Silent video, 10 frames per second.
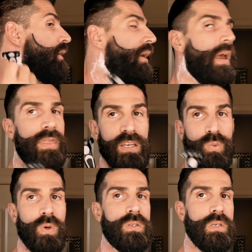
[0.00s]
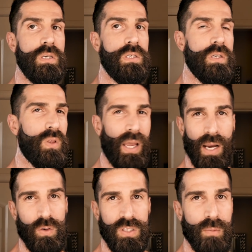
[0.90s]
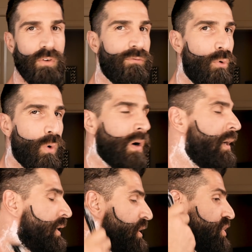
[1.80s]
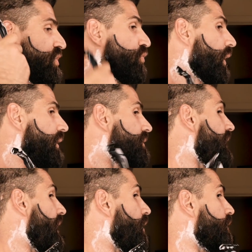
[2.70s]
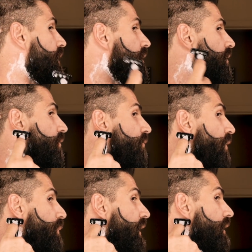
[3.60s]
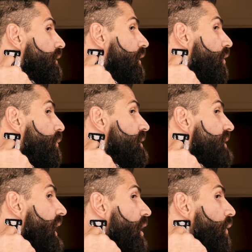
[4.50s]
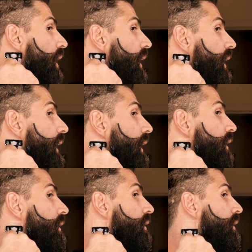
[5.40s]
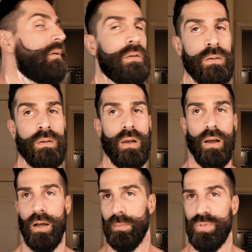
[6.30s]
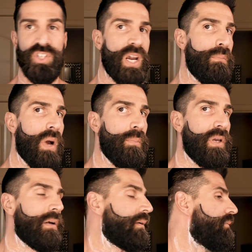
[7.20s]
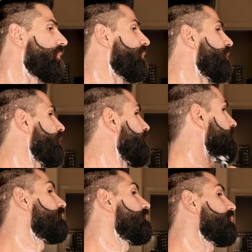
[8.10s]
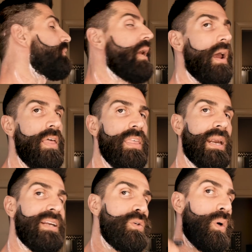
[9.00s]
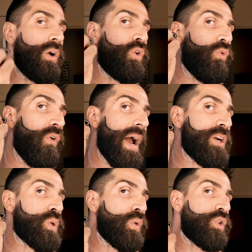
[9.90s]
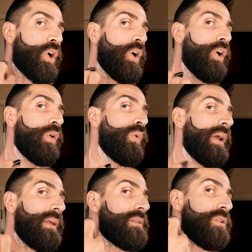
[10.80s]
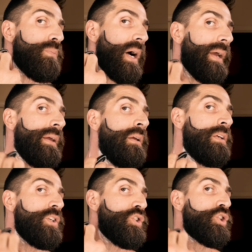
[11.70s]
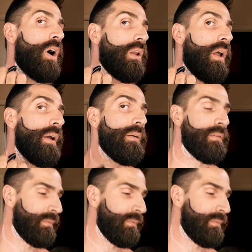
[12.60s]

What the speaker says: And this one's easy, like I was saying before, straight down from the earlobe is how I shape my beard. And then I do a gradual turn when I get to my jawline.